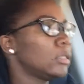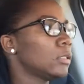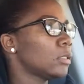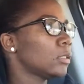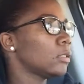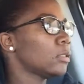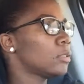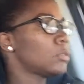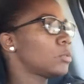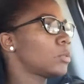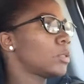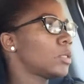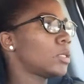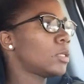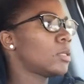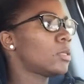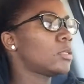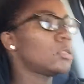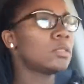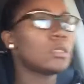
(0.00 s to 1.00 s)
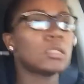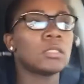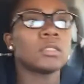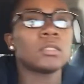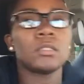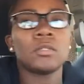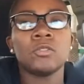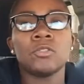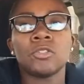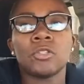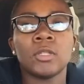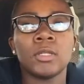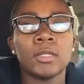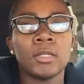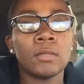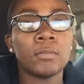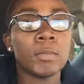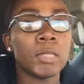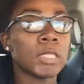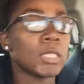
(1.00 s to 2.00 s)
It is what it is. Usually
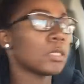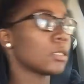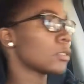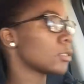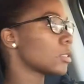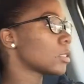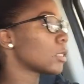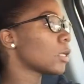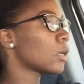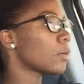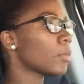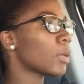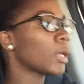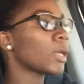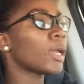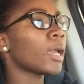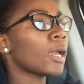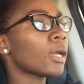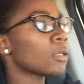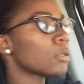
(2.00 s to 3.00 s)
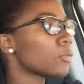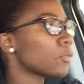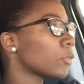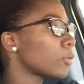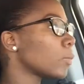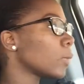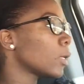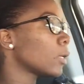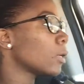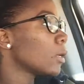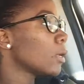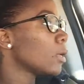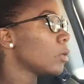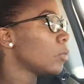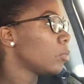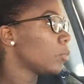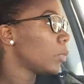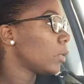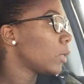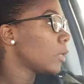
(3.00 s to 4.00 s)
the missus get my gas for me
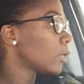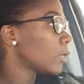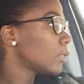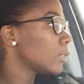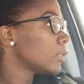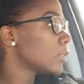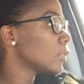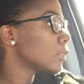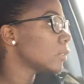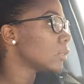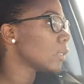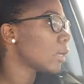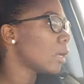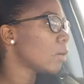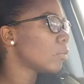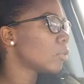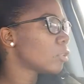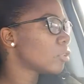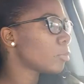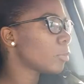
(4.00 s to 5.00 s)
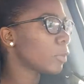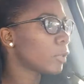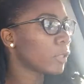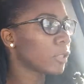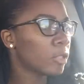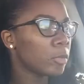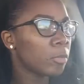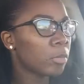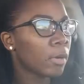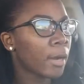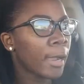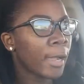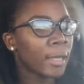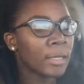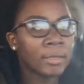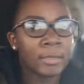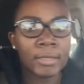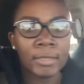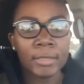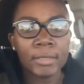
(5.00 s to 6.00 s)
because I'm a spoiled
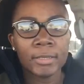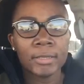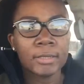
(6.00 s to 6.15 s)
brat.